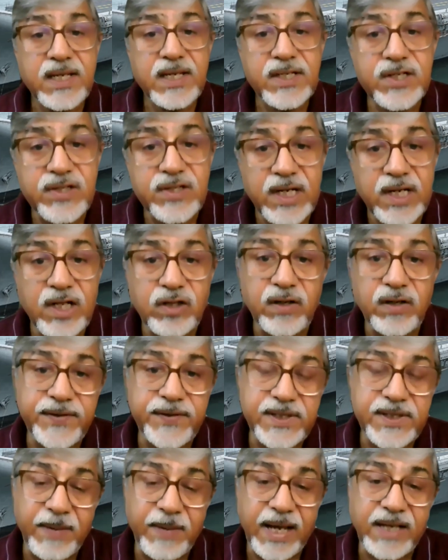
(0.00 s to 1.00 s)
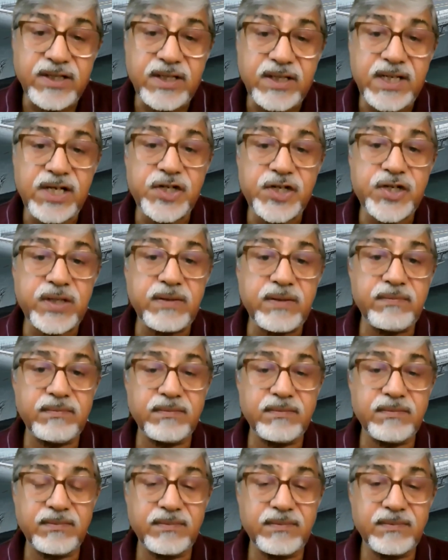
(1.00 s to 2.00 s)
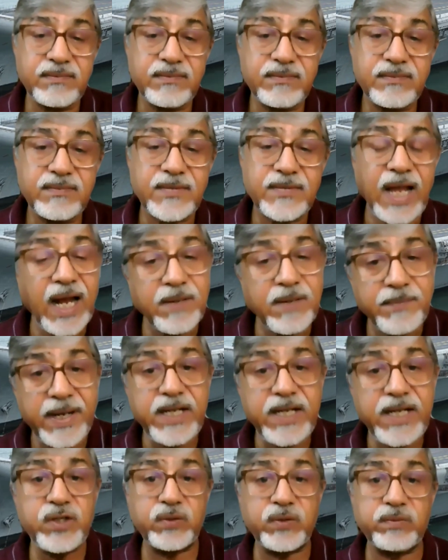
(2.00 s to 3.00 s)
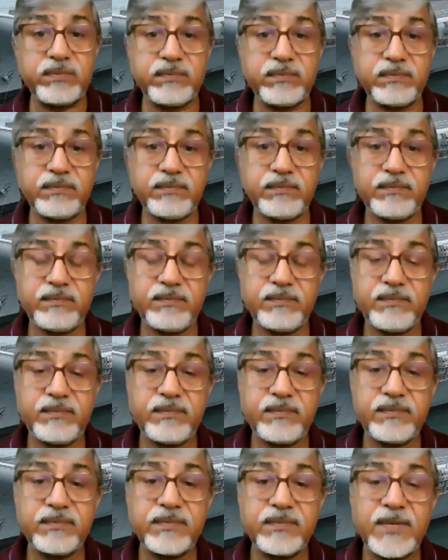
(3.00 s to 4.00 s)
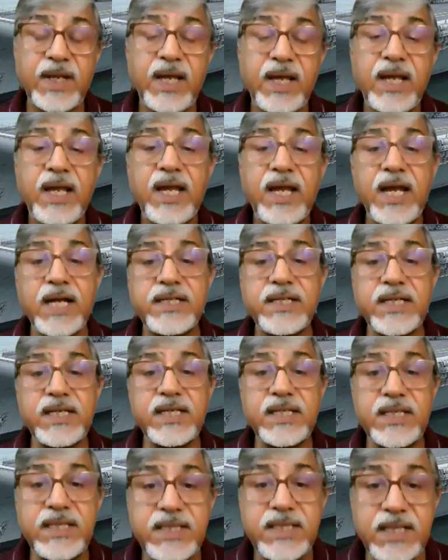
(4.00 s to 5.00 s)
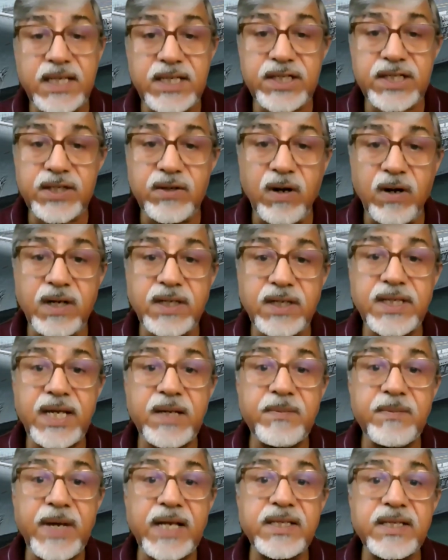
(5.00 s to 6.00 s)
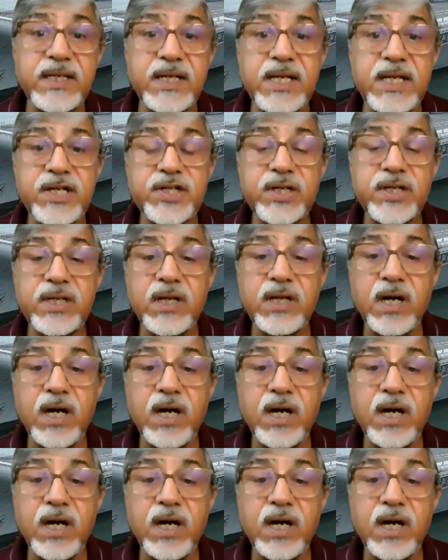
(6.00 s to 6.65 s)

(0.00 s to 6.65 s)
strength of his imagination, and mind you, It is just not the imagination